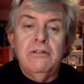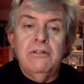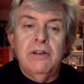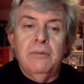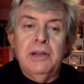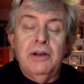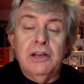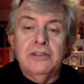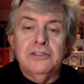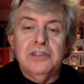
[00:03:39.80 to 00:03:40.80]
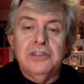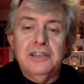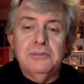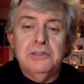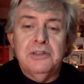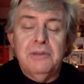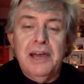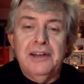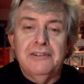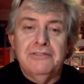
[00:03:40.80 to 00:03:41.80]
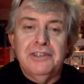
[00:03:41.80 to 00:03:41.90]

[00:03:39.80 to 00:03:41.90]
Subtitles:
I mean, I can say this because I'm out of